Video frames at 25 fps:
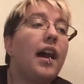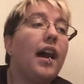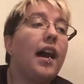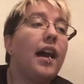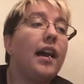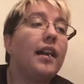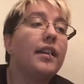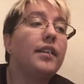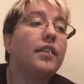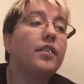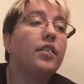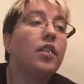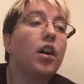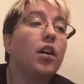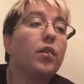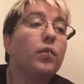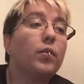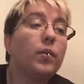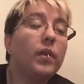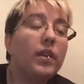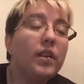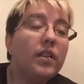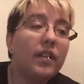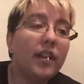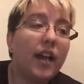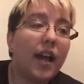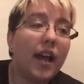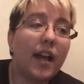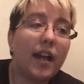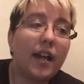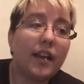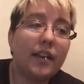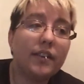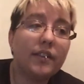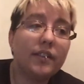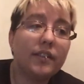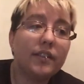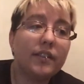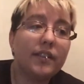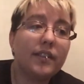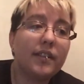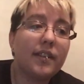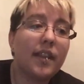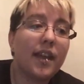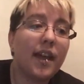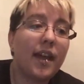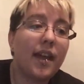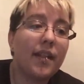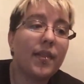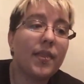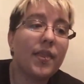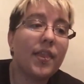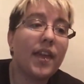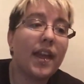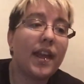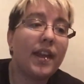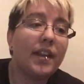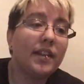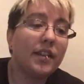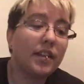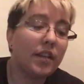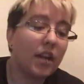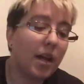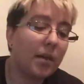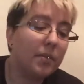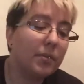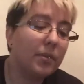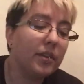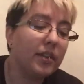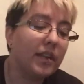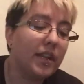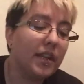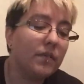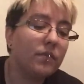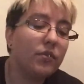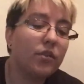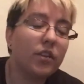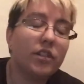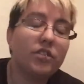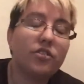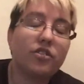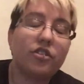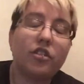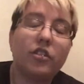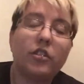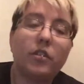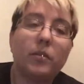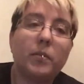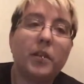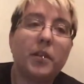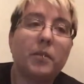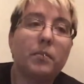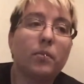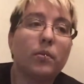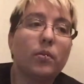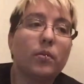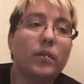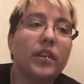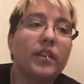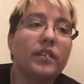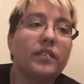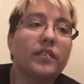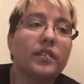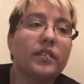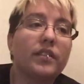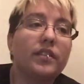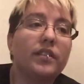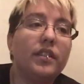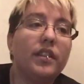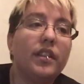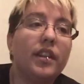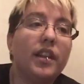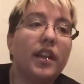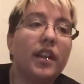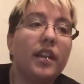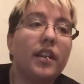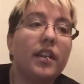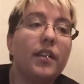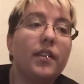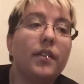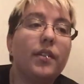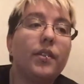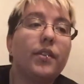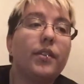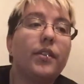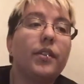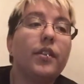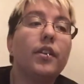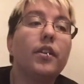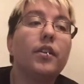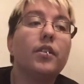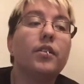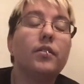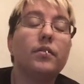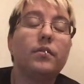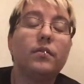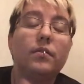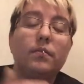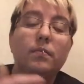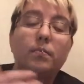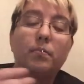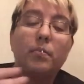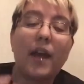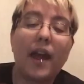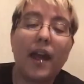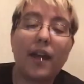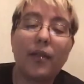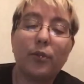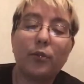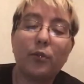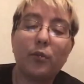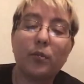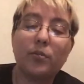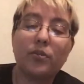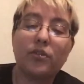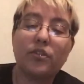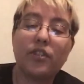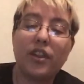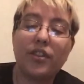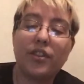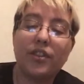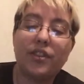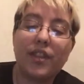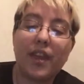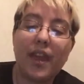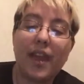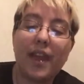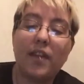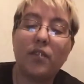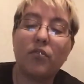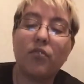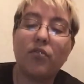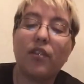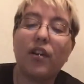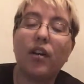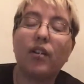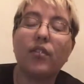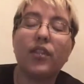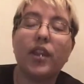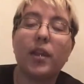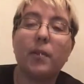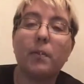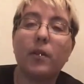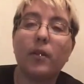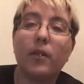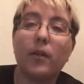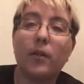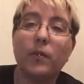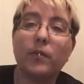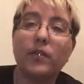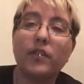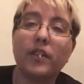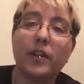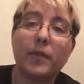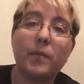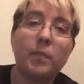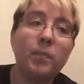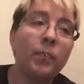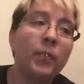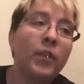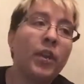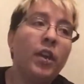I did not realize that they did not believe transgender people existed in the bathrooms that they felt they belonged in.